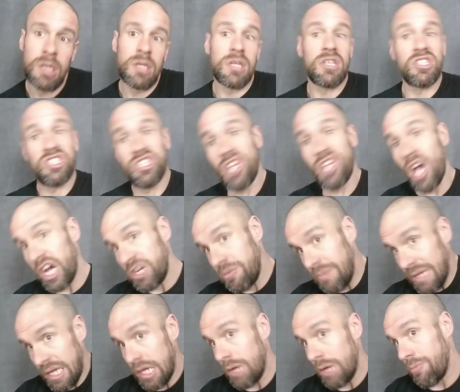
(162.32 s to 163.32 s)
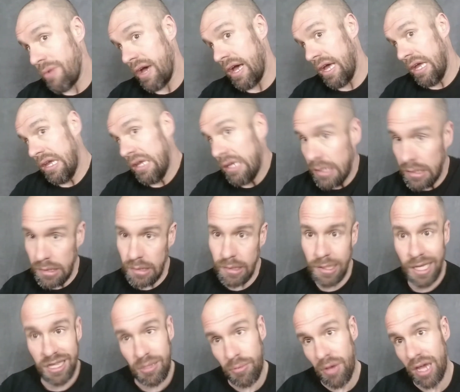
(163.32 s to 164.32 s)
She hugged me goodbye
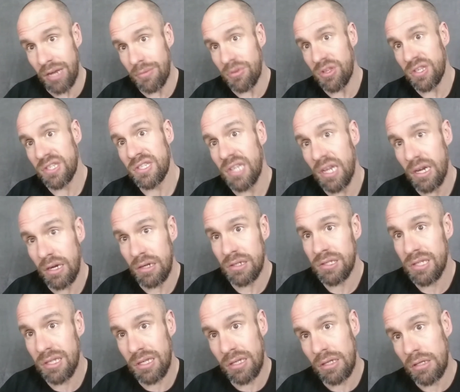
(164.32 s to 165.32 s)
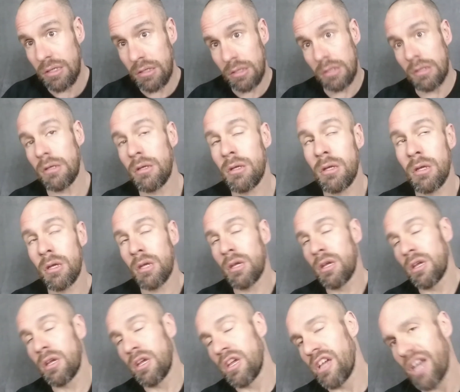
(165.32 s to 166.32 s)
at the bottom of the stairs.
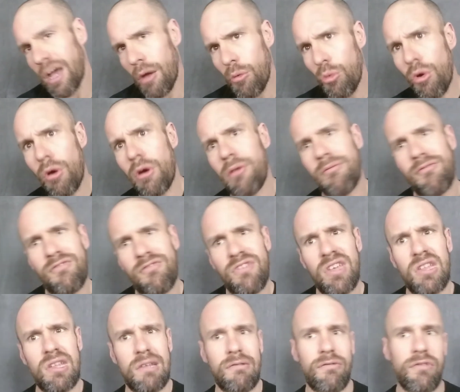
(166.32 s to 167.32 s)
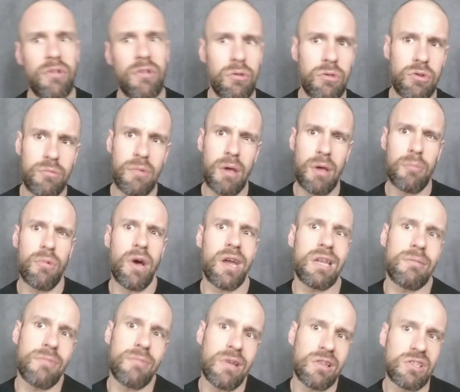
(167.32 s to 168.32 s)
A warm feeling flowed through my body,
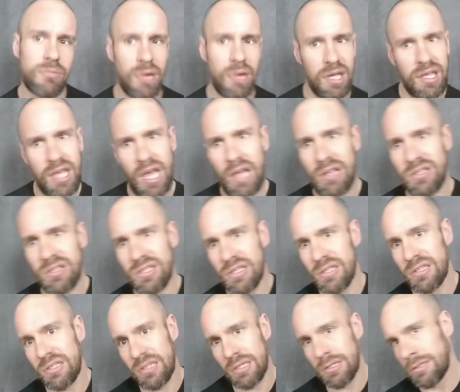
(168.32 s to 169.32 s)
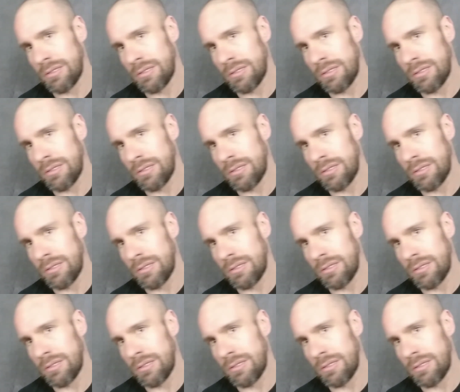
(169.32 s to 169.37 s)
melting my calluses.